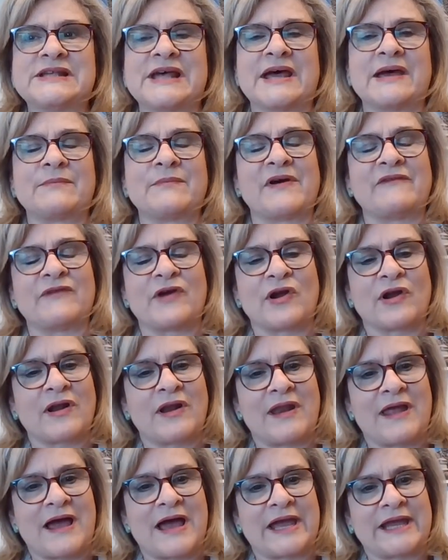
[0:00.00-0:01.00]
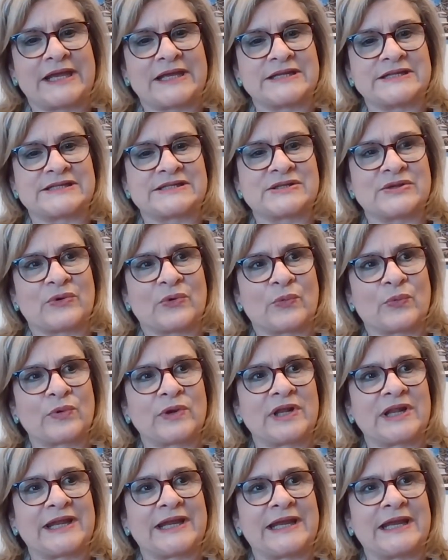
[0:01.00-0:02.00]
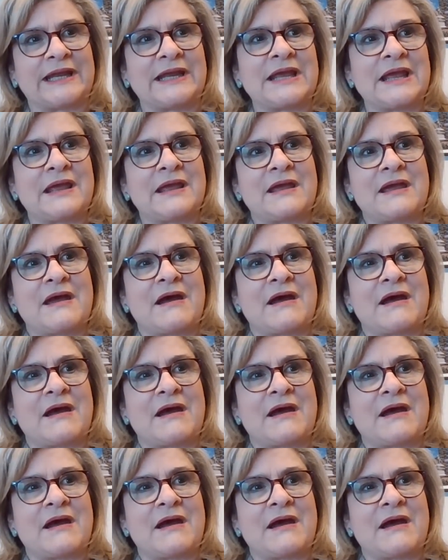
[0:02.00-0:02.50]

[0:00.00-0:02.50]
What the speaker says: Some of our clients really